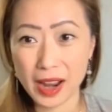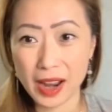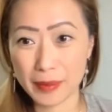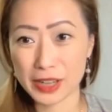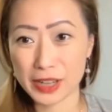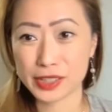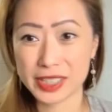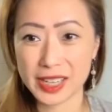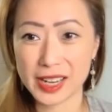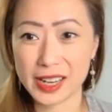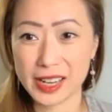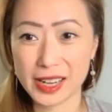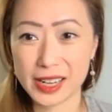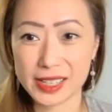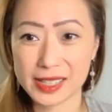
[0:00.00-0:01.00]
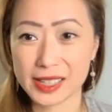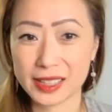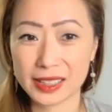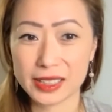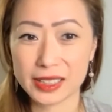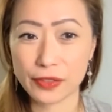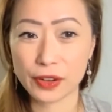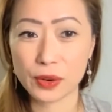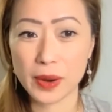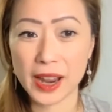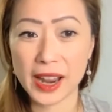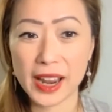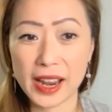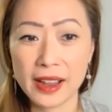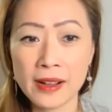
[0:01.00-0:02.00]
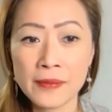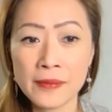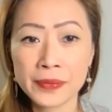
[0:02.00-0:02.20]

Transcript: I'm actually taking it a slightly different way.